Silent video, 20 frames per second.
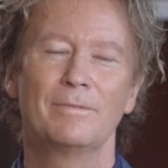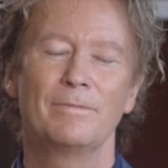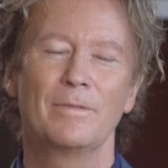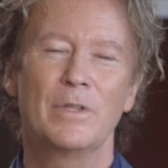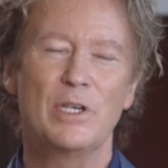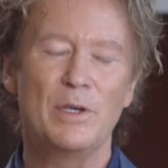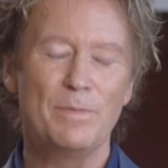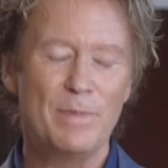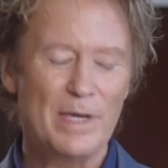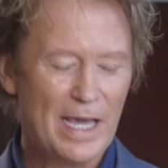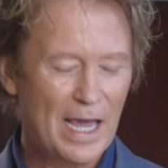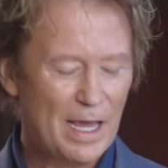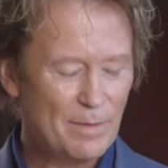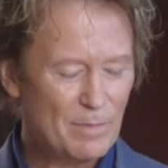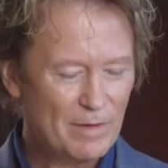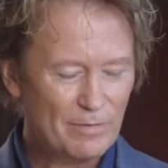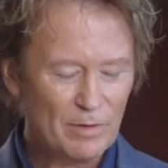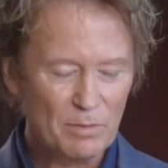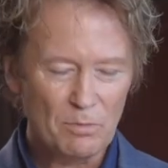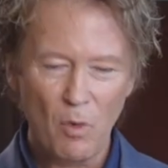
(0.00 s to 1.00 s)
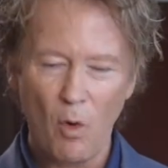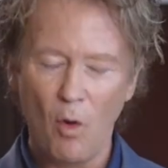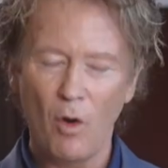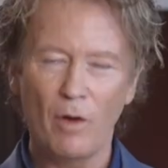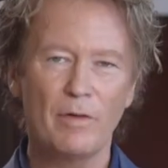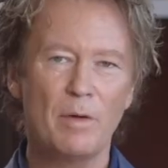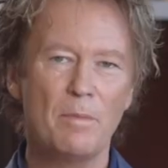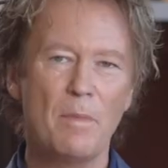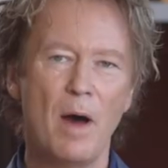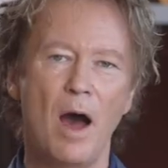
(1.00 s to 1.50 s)
She became even more
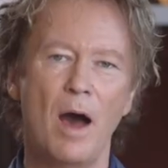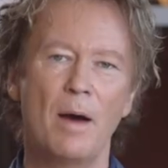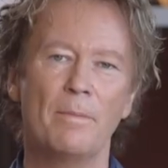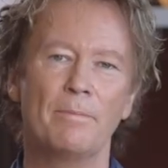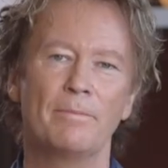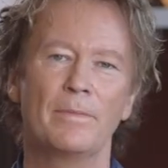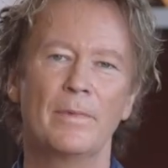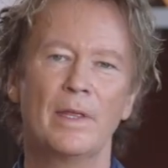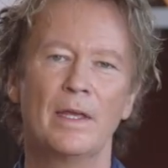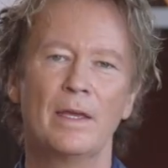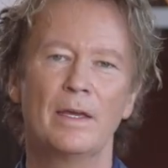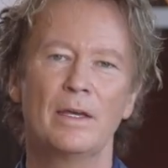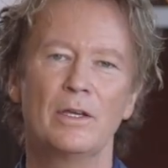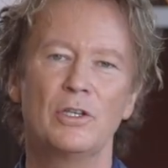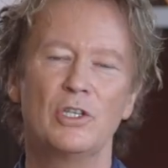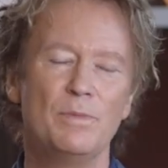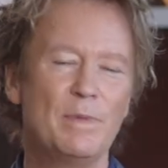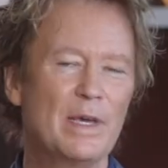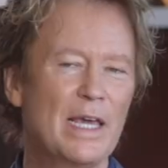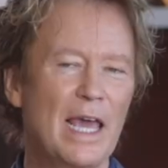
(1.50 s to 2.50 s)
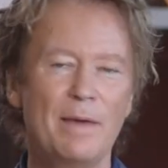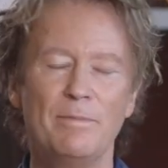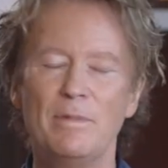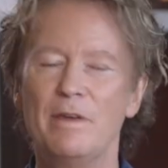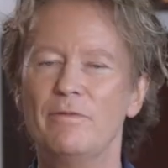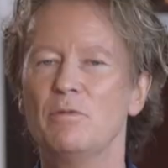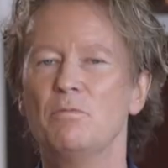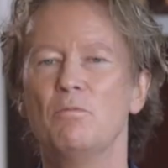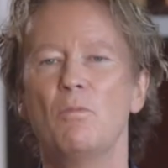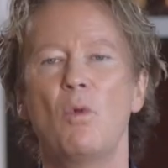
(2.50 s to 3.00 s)
of a mom. She became
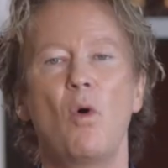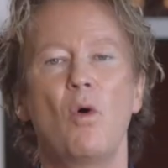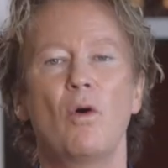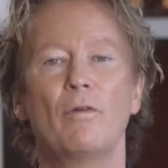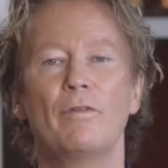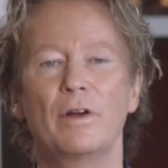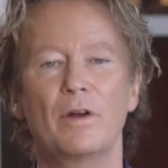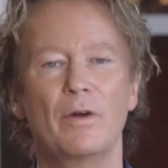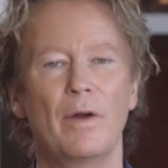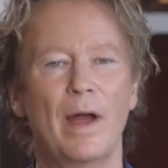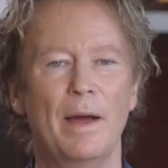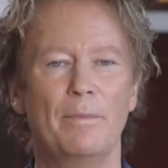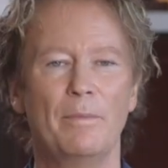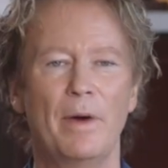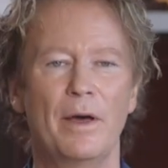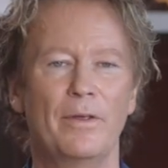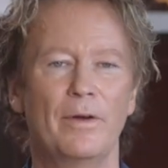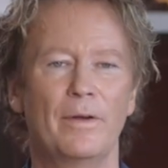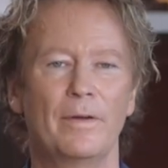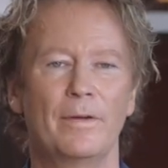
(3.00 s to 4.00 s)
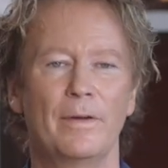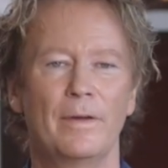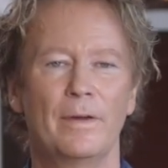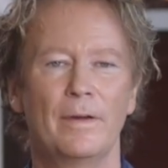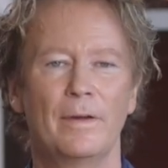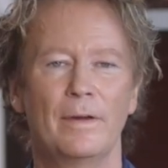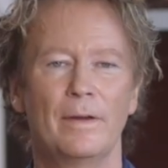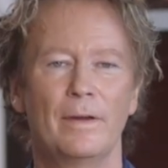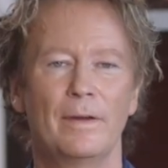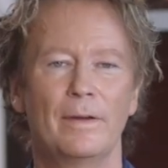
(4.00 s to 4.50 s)
even more of a grandmother.
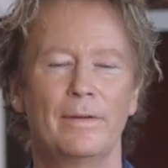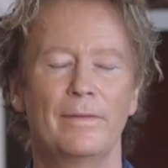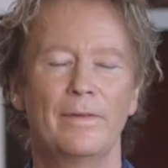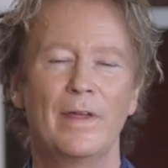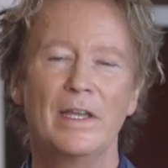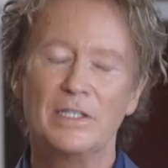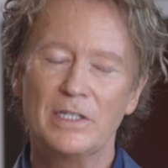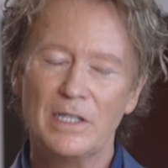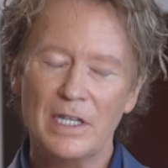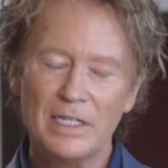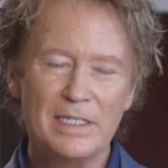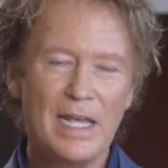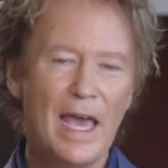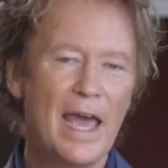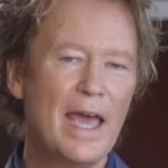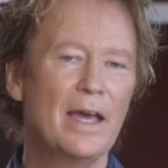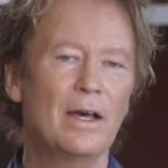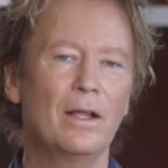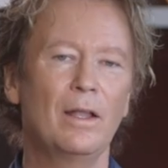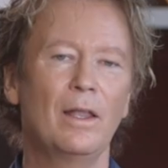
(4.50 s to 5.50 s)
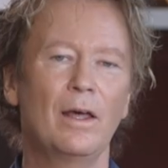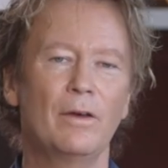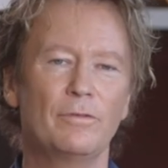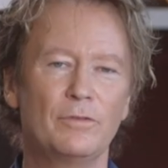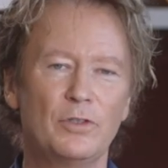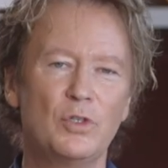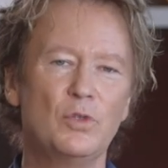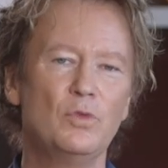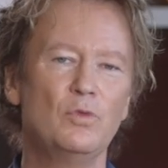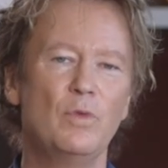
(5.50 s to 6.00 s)
It's the tale of
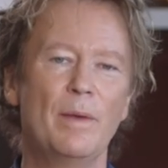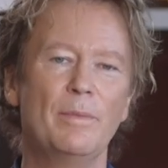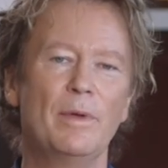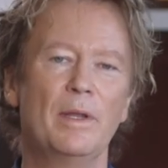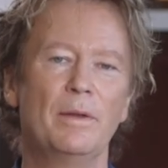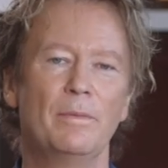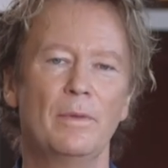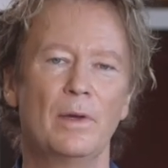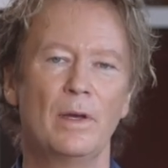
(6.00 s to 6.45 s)
two women,